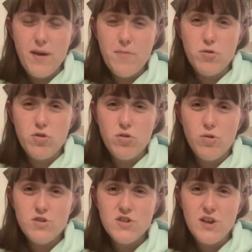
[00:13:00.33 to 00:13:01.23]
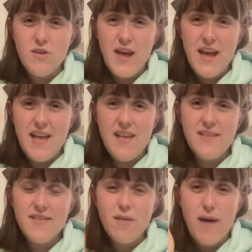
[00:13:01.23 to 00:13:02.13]
people to talk to
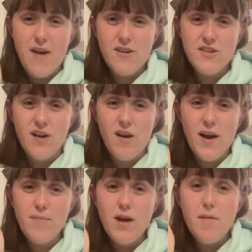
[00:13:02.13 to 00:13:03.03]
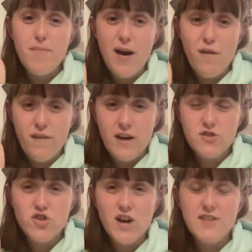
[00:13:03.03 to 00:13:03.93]
is the Maritime
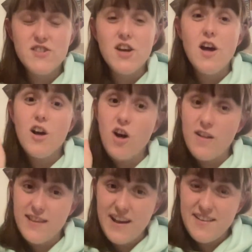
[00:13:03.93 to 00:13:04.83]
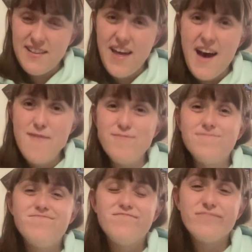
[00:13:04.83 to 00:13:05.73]
Belfast Trust contacted them.
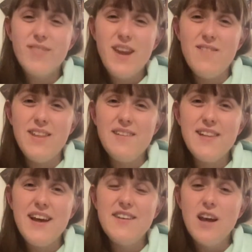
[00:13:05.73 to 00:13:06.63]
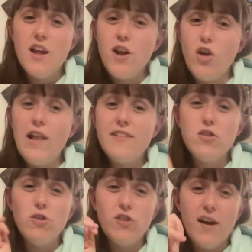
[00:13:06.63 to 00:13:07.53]
But they said, no, let's
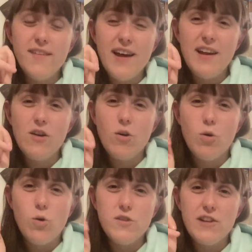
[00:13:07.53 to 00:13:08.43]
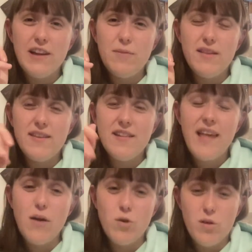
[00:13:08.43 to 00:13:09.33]
do Titanic Quarter Limited.
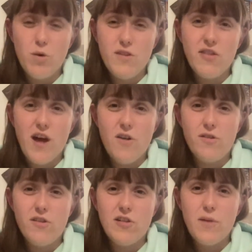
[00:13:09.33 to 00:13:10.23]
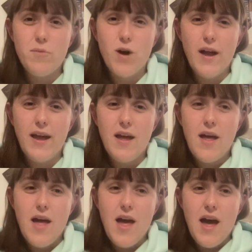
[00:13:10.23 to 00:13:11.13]
They were the ones that owned the slipway.
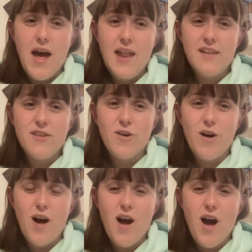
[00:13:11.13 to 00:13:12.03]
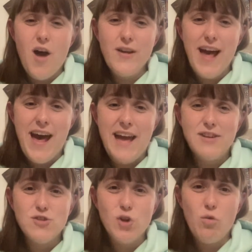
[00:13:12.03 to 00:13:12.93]
I thought,
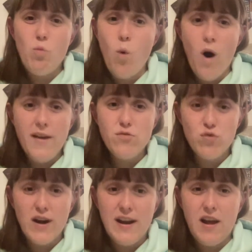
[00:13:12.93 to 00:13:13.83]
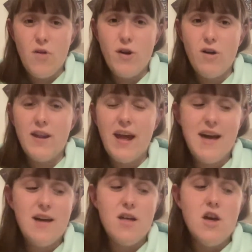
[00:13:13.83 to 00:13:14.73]
okay, so what is really going on
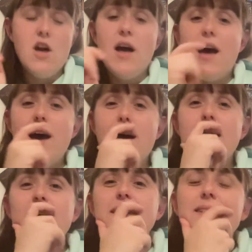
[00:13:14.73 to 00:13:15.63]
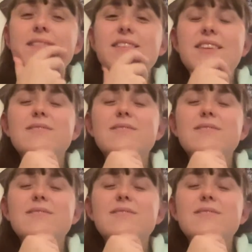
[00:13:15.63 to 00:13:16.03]
here? And